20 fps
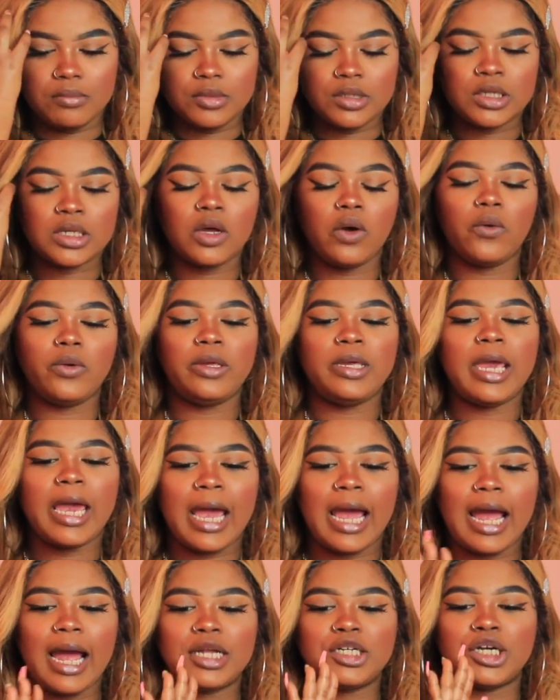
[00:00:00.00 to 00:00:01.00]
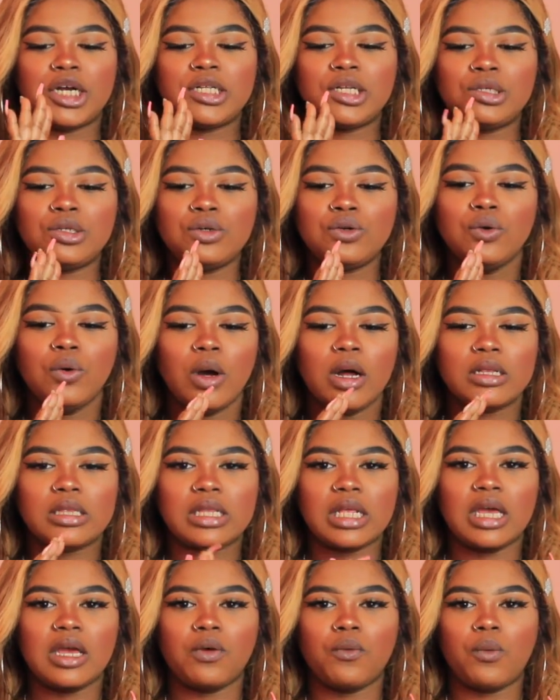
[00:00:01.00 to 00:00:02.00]
So yeah, I tried to do a
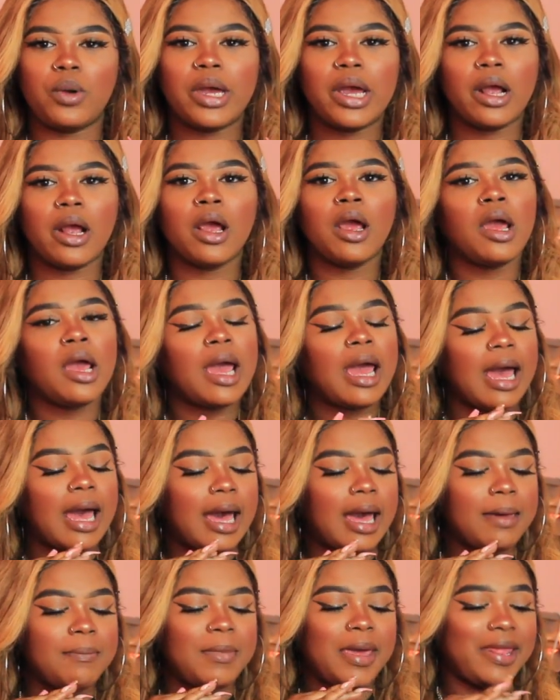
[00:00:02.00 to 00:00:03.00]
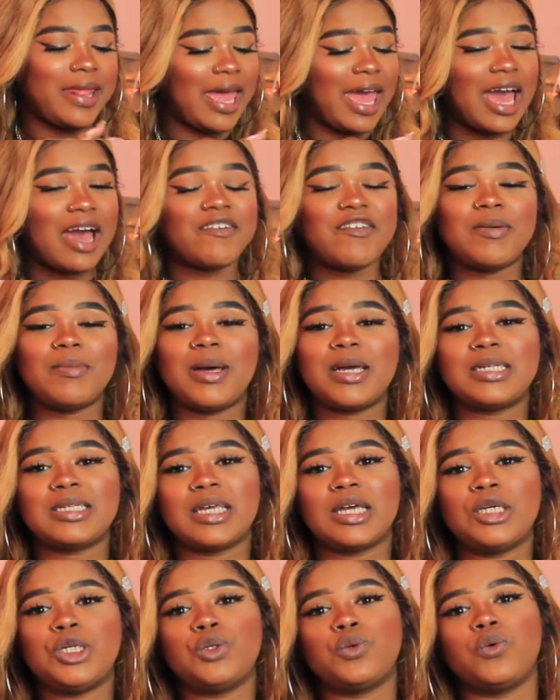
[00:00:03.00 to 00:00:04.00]
thing where I made half of my
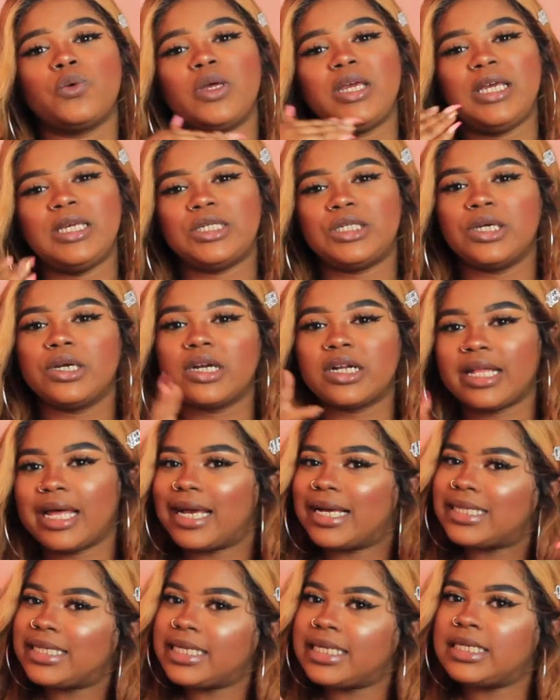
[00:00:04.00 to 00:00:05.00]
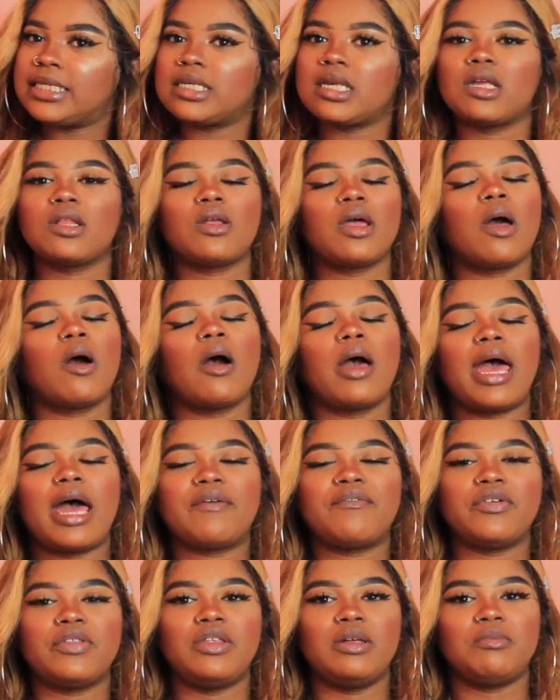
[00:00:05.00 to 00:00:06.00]
schedule easier classes and
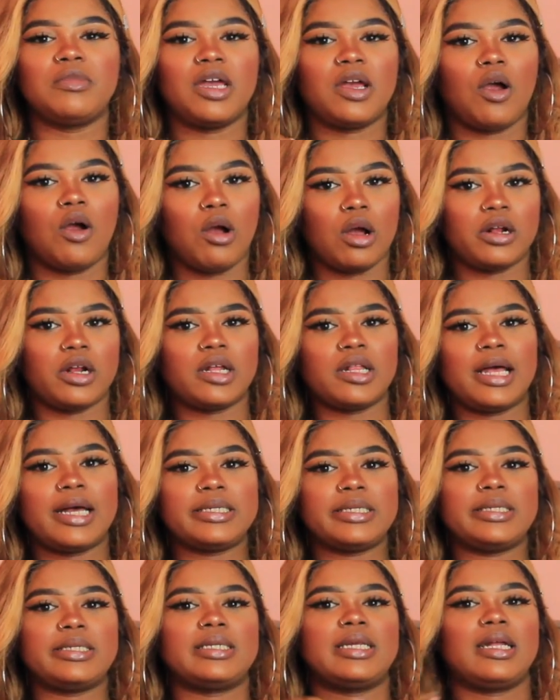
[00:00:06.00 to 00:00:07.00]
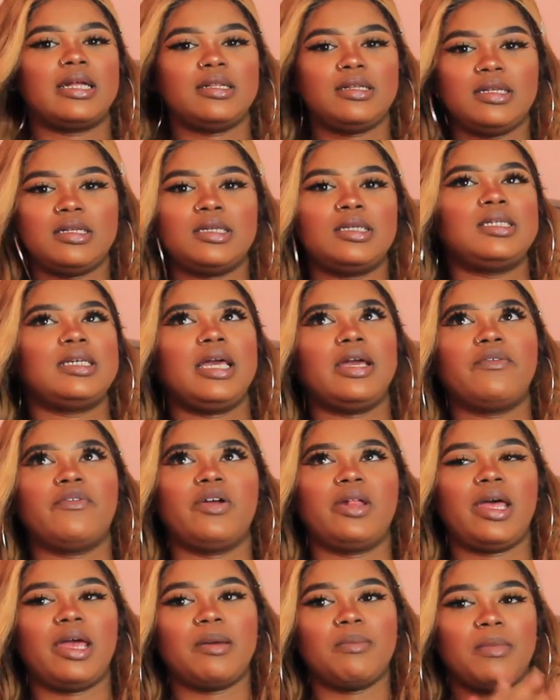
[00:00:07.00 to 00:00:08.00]
half of them harder classes that I need to take
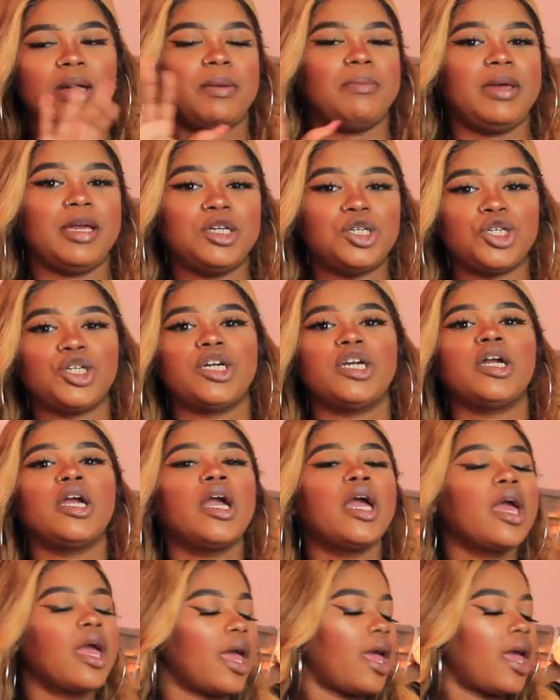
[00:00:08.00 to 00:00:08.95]
for my major.